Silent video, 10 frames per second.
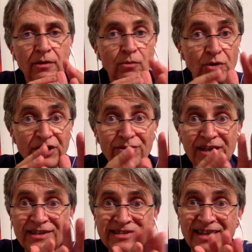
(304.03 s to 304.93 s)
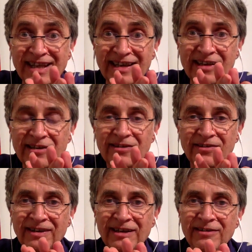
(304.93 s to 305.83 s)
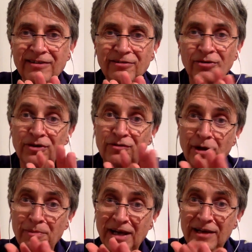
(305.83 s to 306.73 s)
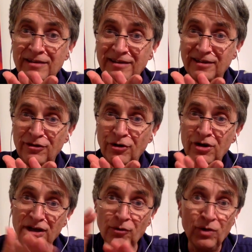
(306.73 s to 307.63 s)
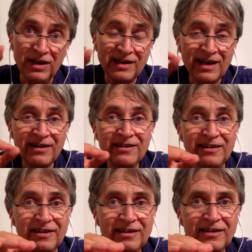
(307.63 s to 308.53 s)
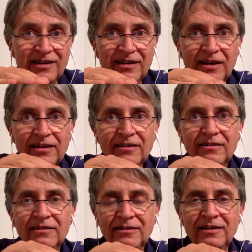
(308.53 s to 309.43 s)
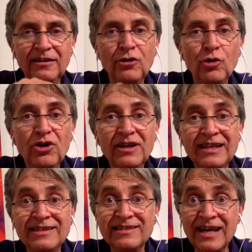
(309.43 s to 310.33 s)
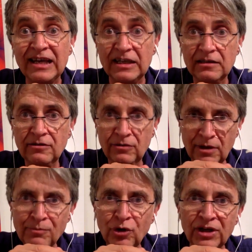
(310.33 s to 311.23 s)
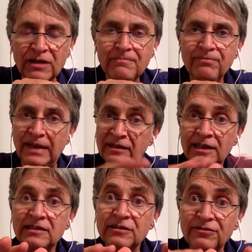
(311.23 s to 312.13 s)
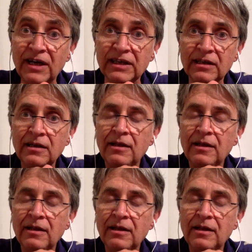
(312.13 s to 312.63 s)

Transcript: whatever is there, right? So if you apply tea tree oil, it will carry the tea tree oil inside your body, and that is fine.